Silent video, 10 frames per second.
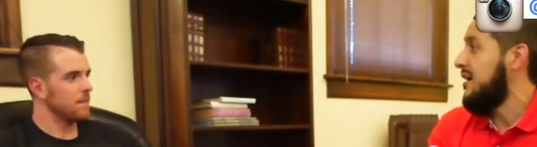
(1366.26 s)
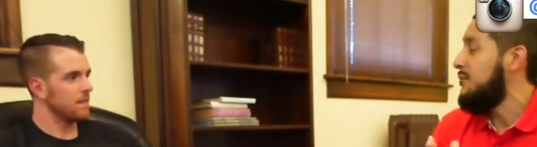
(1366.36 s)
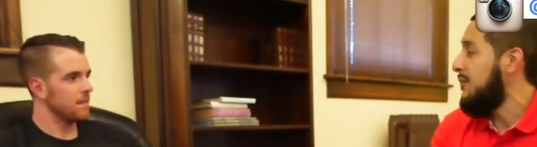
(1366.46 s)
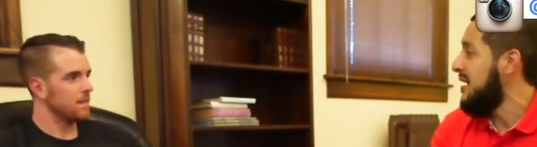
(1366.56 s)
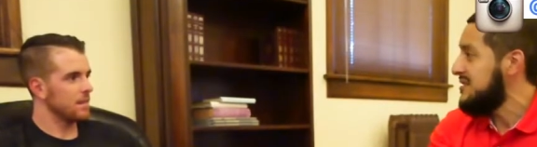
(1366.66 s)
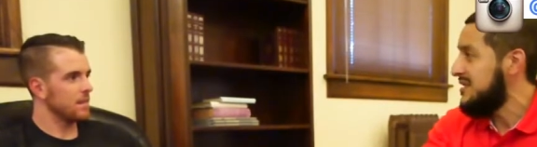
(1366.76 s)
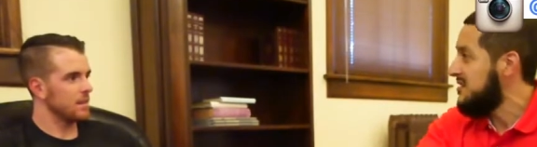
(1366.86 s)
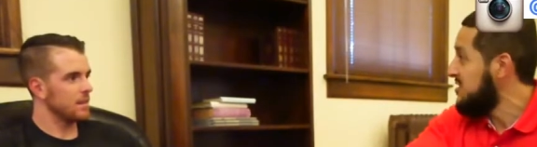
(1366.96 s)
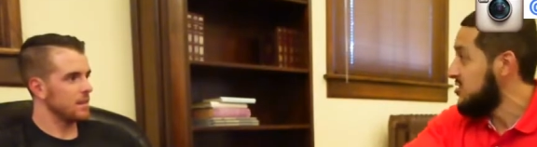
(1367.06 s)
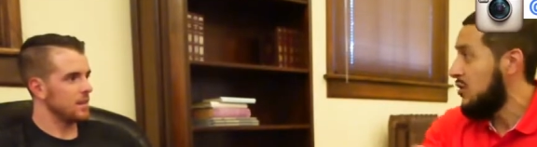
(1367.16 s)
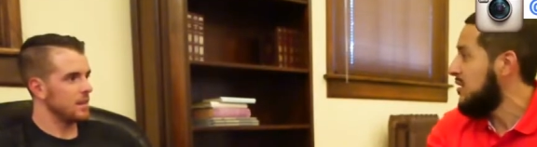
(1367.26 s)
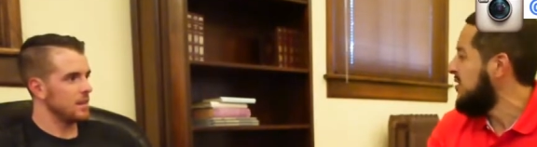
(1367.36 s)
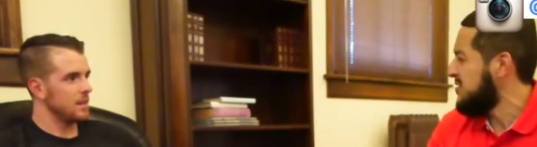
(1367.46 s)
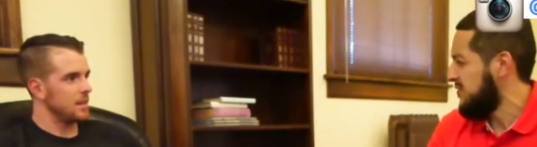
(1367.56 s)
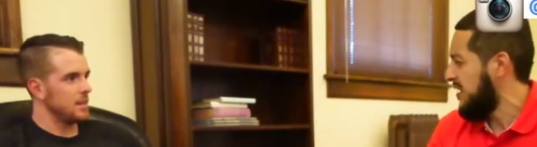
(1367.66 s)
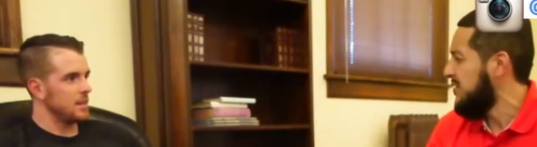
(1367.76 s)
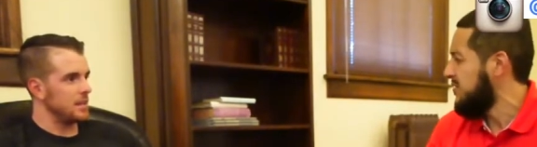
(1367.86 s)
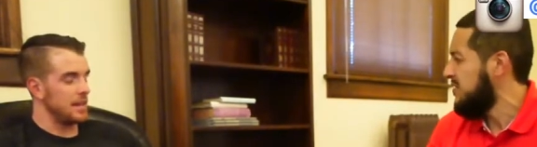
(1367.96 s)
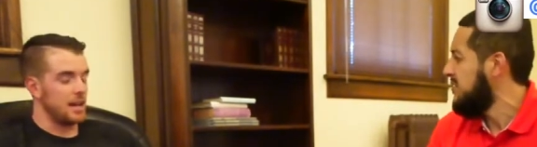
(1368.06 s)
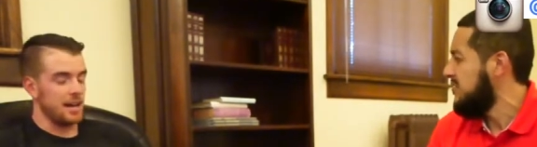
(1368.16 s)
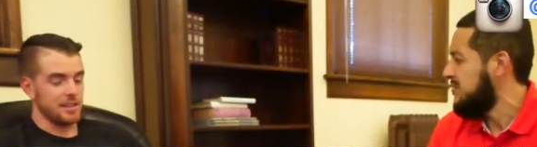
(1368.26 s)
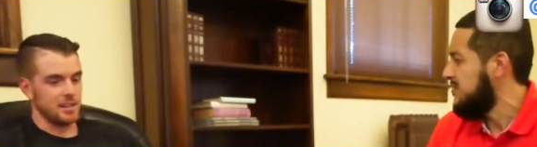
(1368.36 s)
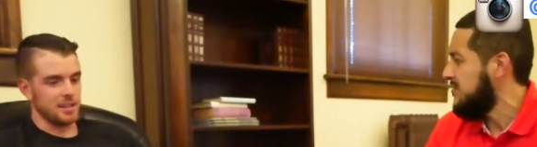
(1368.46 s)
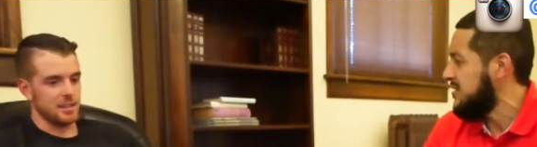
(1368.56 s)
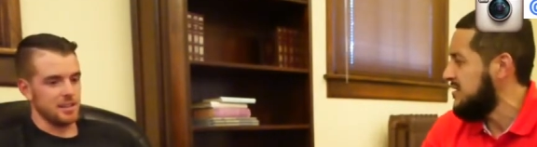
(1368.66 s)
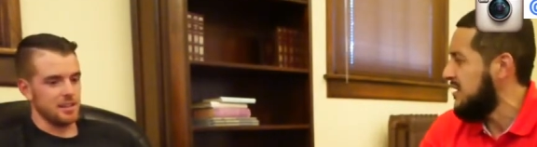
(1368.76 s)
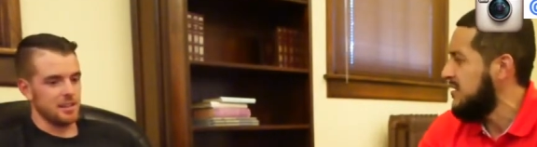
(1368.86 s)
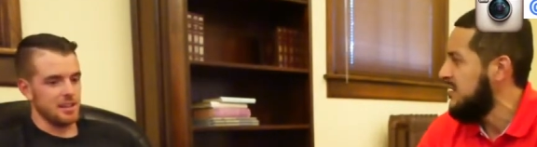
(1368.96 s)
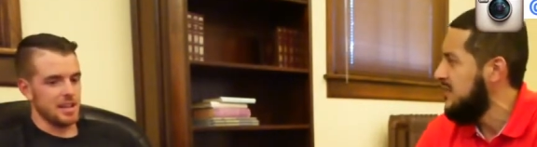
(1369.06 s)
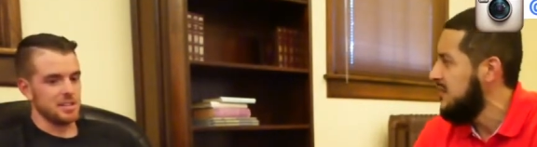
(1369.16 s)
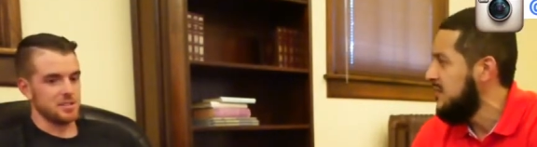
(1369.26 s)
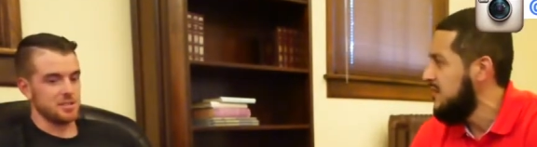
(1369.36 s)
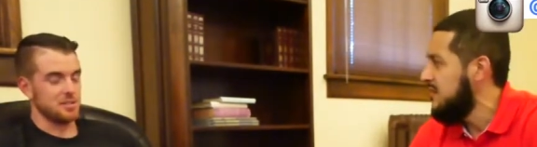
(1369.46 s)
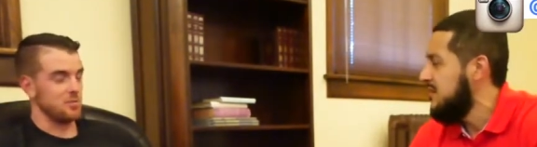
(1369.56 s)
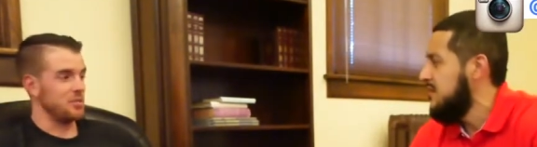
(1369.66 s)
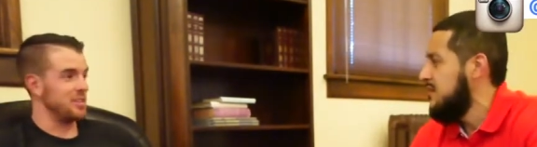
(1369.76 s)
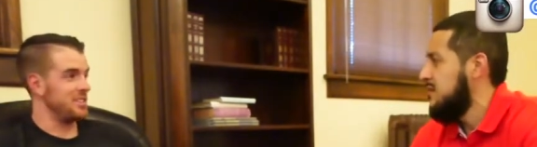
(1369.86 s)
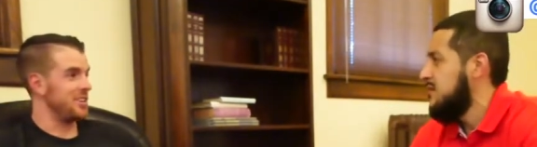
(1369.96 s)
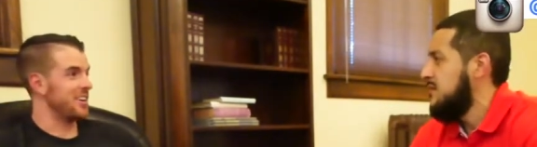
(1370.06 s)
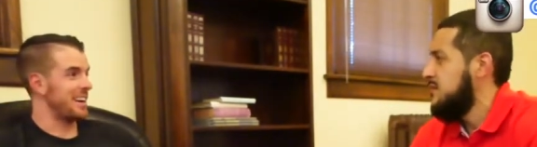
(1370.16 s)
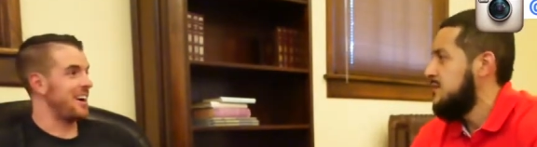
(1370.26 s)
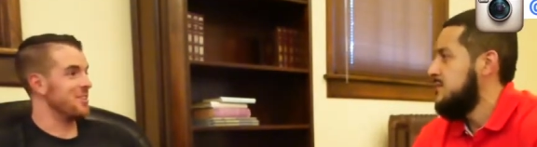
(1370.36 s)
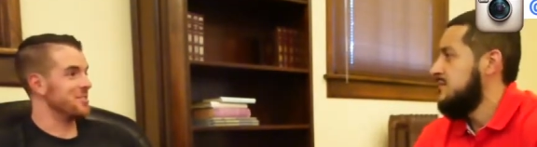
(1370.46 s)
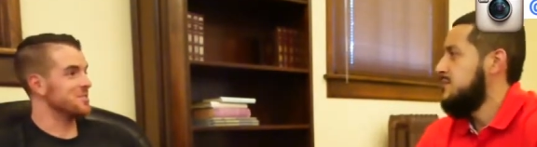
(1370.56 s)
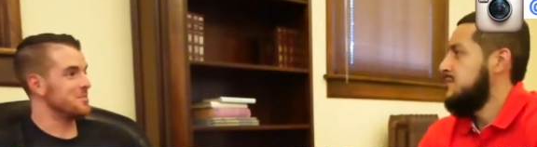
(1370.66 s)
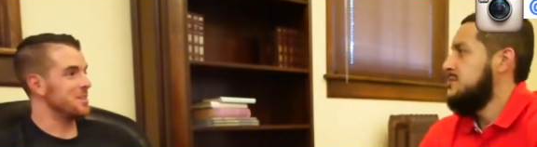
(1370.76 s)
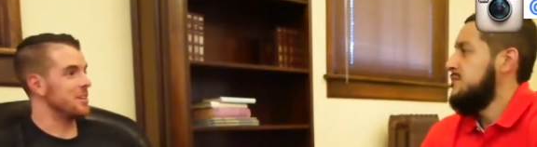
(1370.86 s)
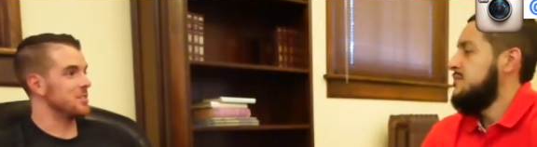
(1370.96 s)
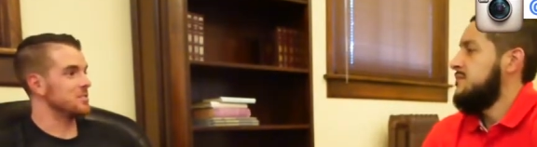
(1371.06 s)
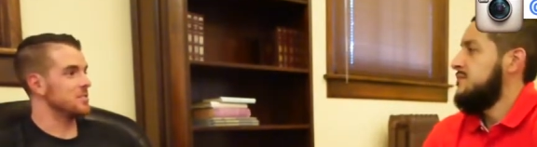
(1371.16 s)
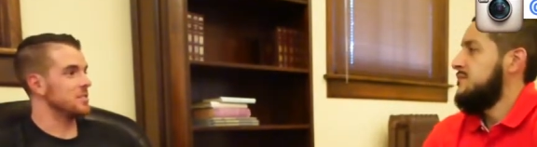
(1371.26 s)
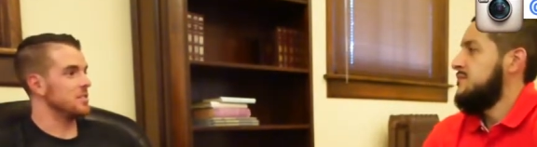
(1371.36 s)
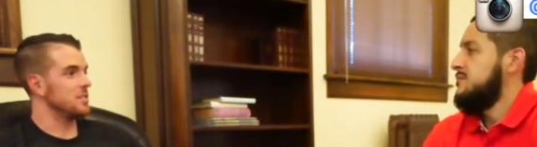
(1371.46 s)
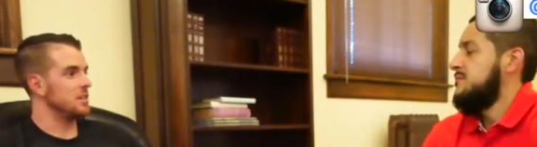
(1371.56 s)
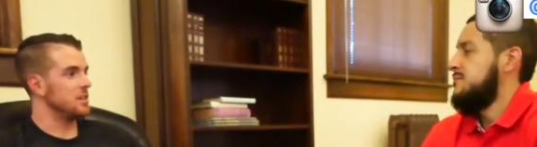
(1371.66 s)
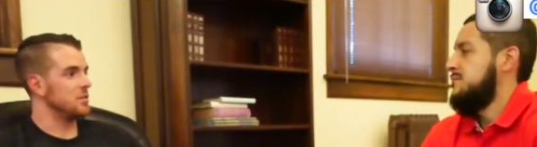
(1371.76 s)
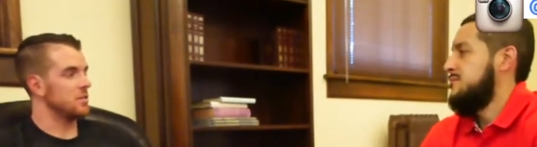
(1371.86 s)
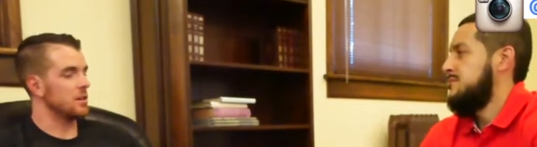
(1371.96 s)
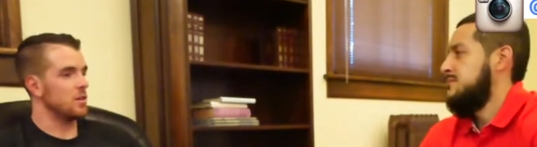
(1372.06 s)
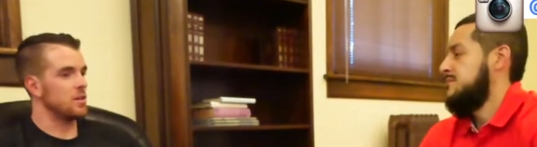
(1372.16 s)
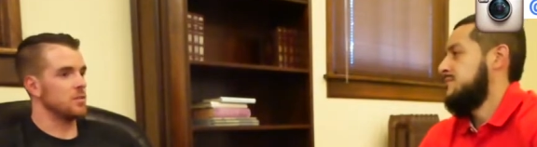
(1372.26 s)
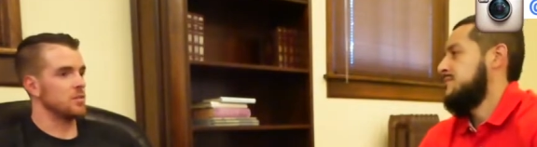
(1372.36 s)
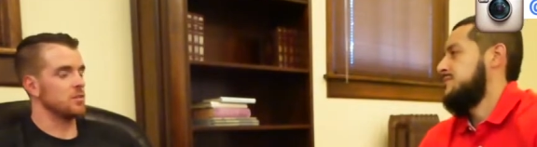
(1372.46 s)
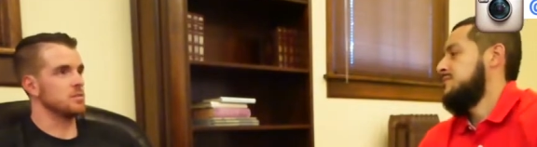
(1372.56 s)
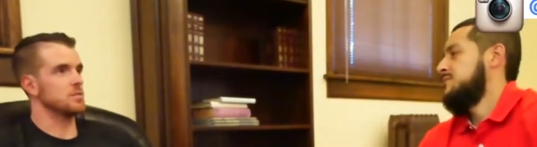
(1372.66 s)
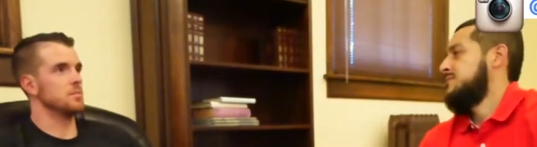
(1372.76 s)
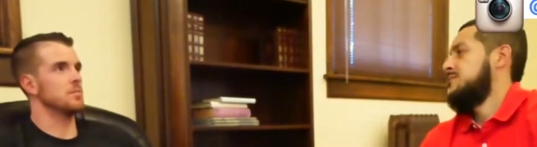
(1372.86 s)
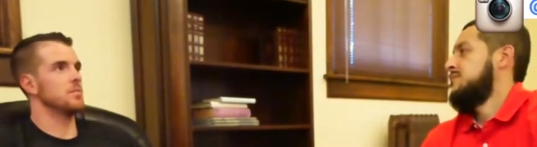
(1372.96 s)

Speaker 1: mindset to just all areas of life?
Speaker 2: Yeah, I think the answer is some really dark hours, to be honest with you. You know, going through some